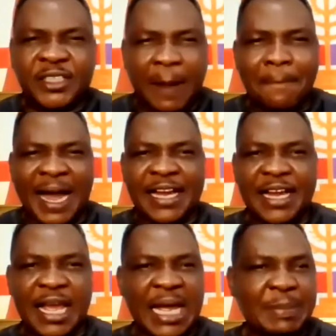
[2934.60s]
them by
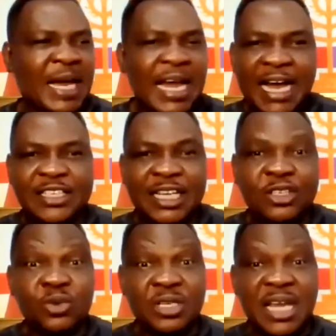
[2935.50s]
name and
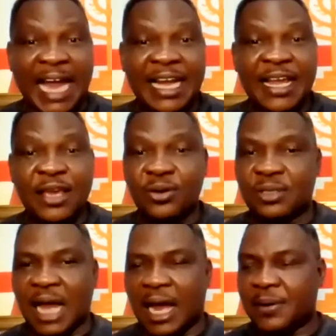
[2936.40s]
say, Today I lay you
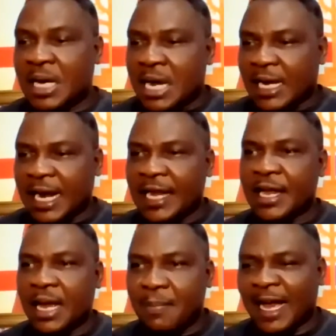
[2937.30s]
down, and I
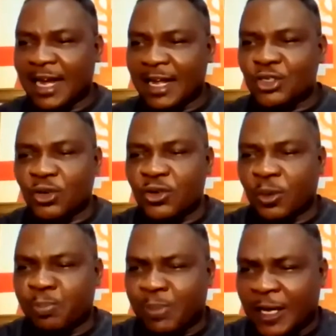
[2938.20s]
lay my hands on
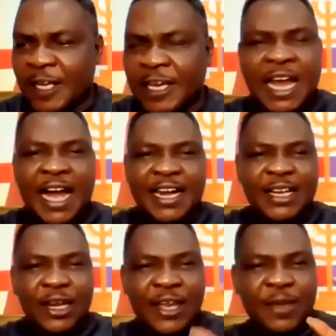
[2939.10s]
your belly, and
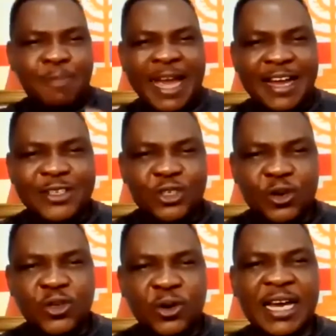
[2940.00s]
I lay my hands
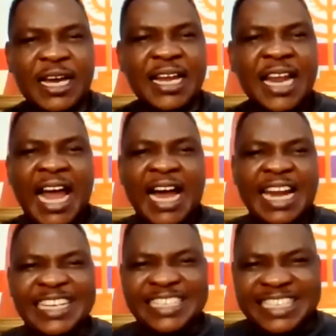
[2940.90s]
on your head,
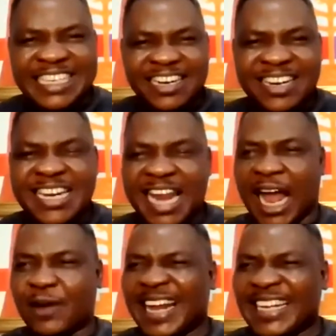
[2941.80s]
and I decree
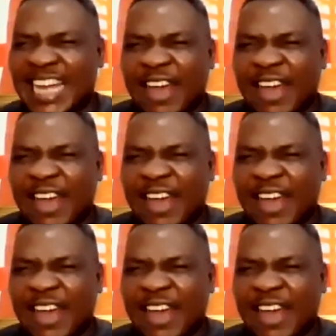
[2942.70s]
now that